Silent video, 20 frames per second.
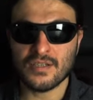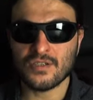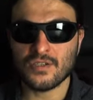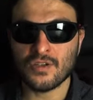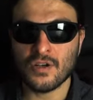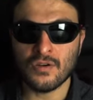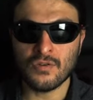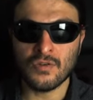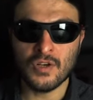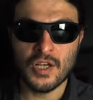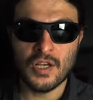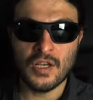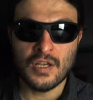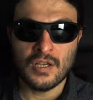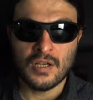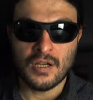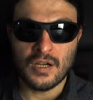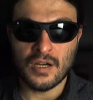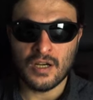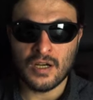So
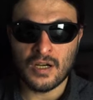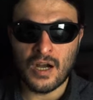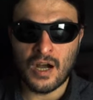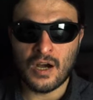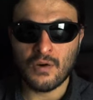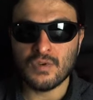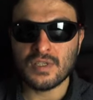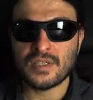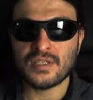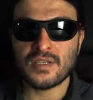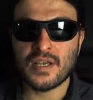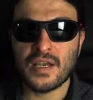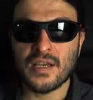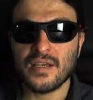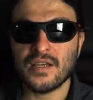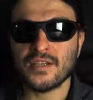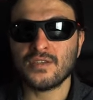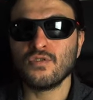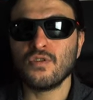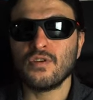I would say
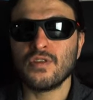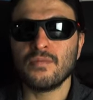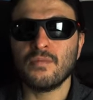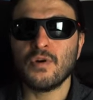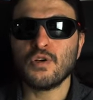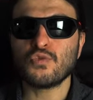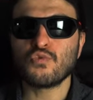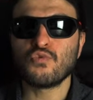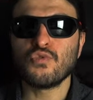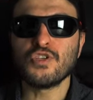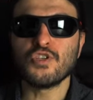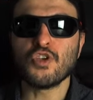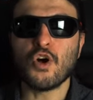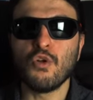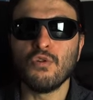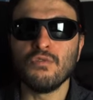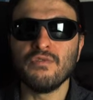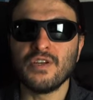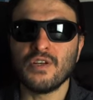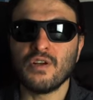it's not the most
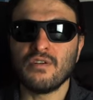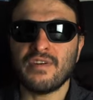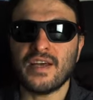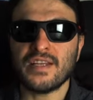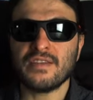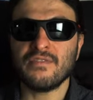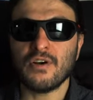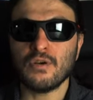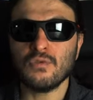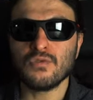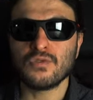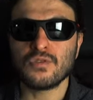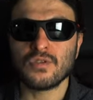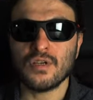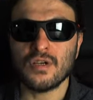resolving of headphones,